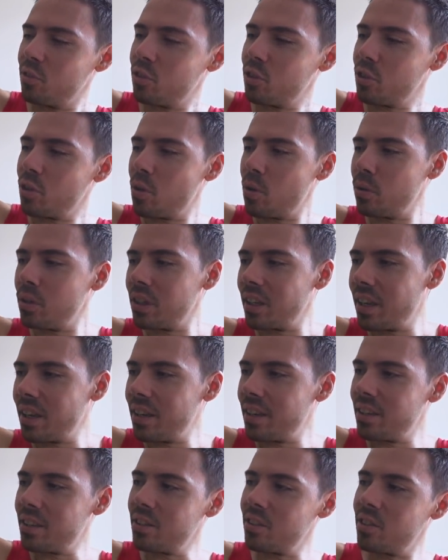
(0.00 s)
Just holding
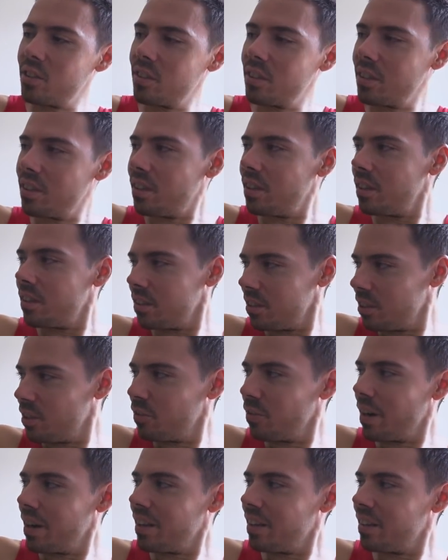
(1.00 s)
hands.
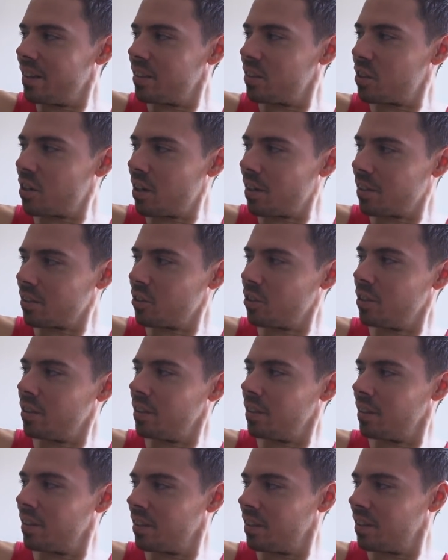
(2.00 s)
You ready, toxin?